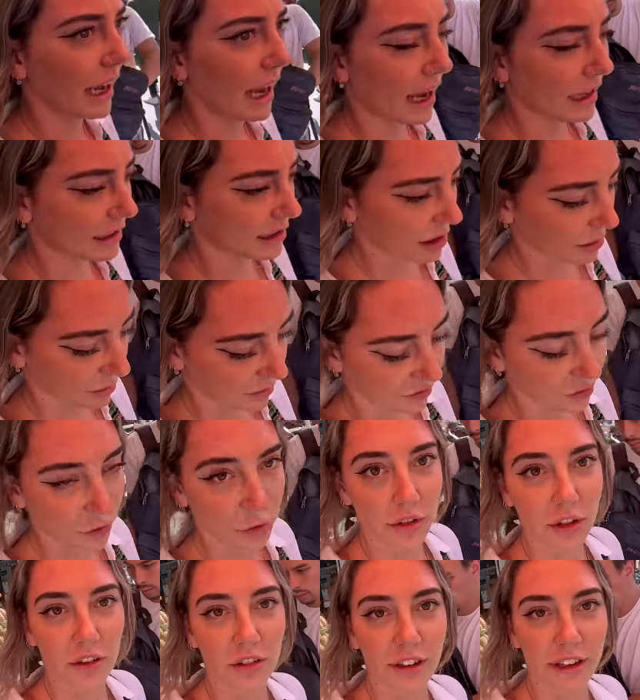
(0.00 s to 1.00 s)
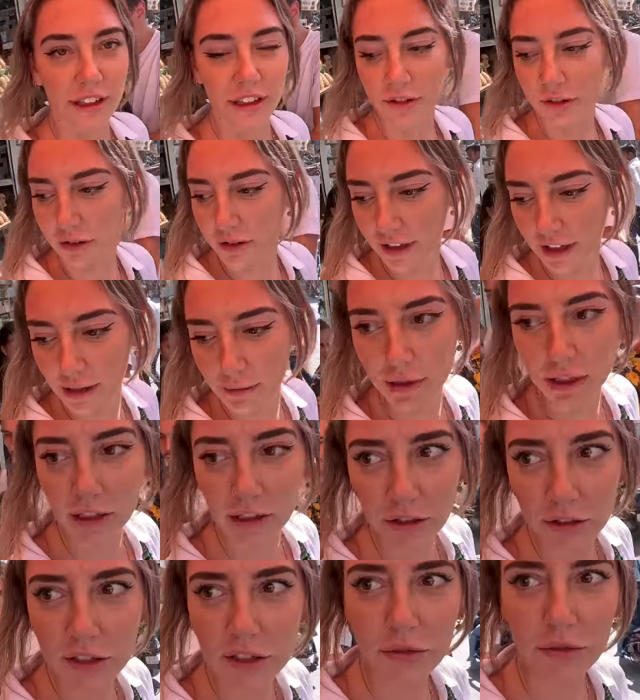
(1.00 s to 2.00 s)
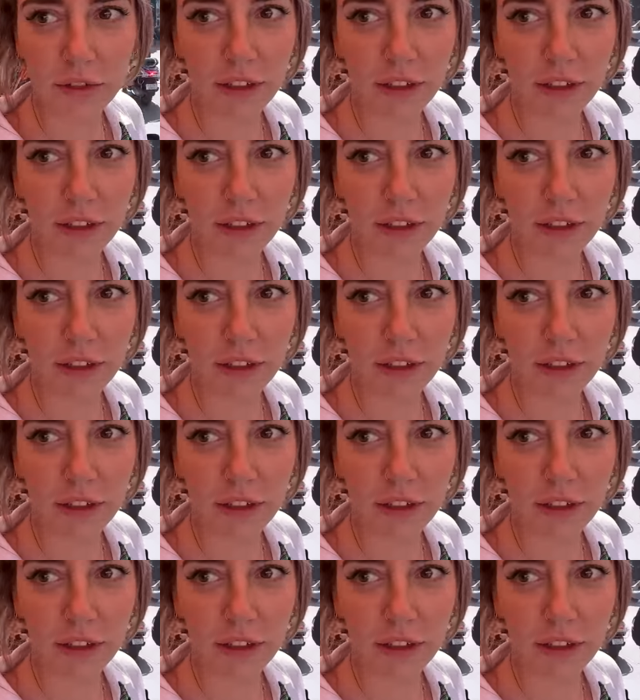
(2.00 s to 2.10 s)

I had some food already today, but it looks